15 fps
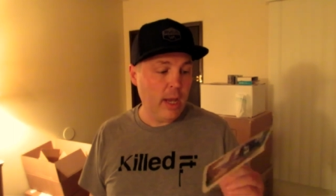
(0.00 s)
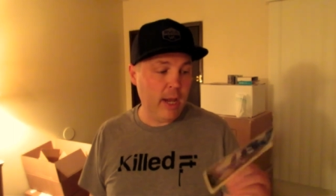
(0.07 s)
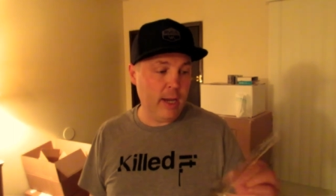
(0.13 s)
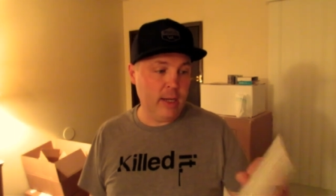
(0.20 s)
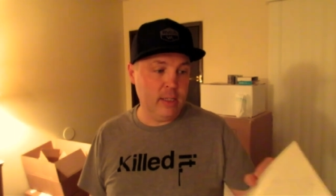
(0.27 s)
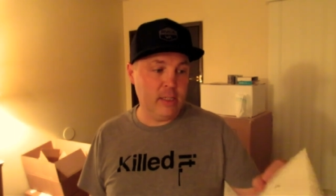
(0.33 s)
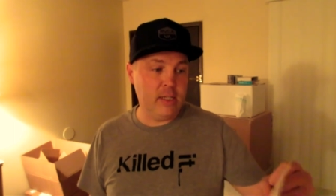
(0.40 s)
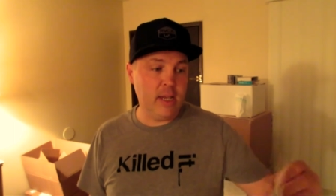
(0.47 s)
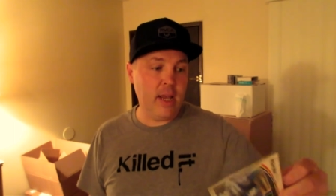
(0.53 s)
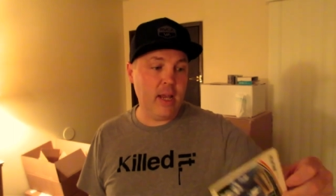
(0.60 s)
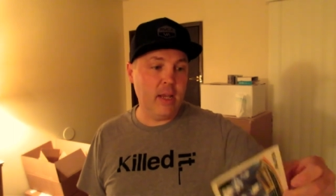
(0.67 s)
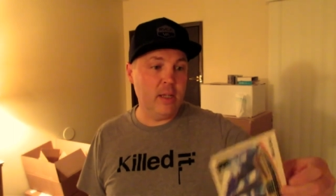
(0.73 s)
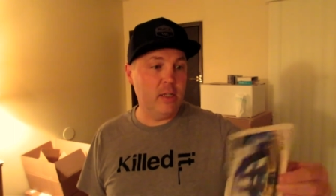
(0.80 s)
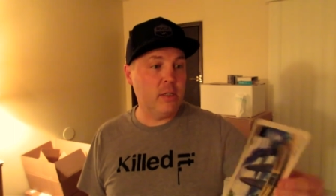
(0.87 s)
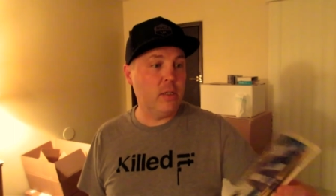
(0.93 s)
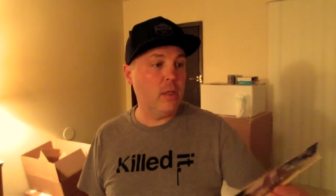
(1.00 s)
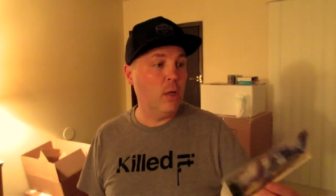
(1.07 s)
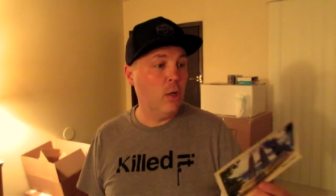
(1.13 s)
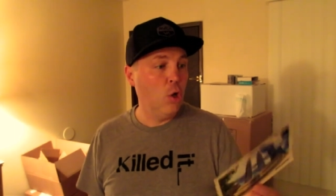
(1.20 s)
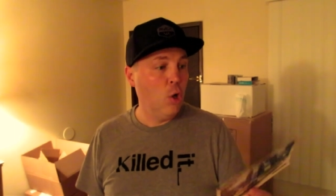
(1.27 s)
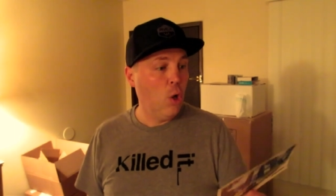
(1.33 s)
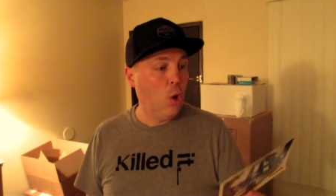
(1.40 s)
And it says,
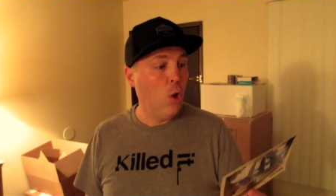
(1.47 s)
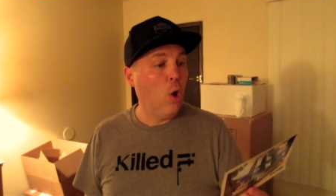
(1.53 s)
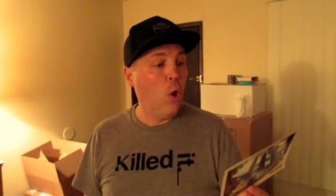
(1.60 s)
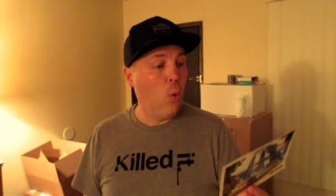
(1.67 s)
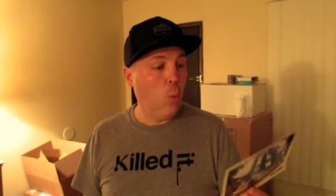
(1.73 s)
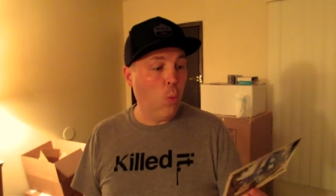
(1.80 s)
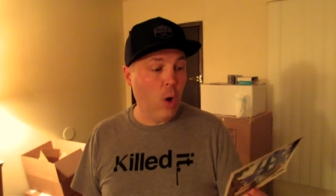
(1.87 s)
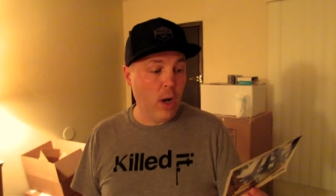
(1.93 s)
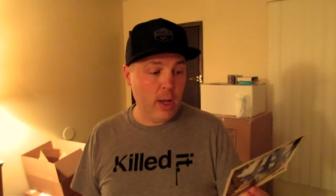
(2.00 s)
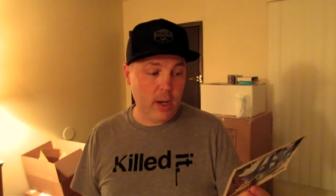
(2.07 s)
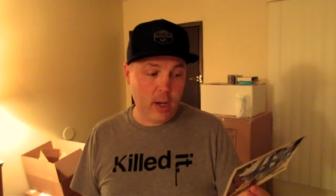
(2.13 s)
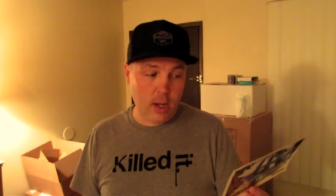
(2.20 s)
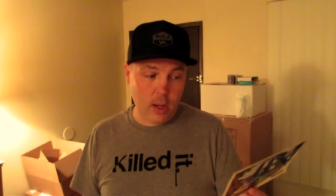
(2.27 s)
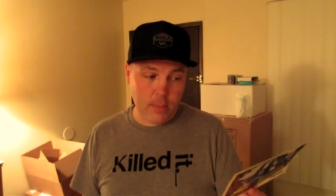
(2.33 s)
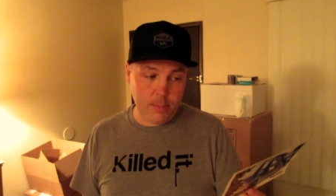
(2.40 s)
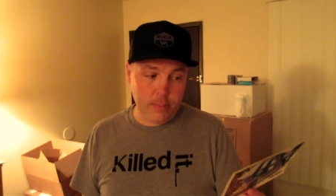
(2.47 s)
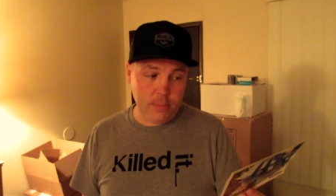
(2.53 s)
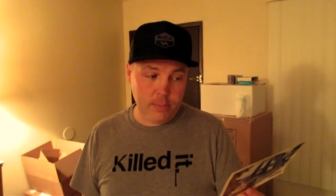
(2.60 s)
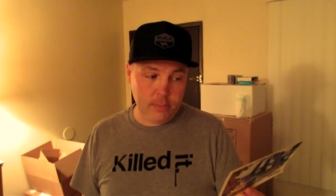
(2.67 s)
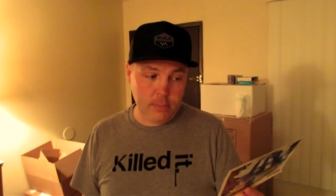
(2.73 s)
what up?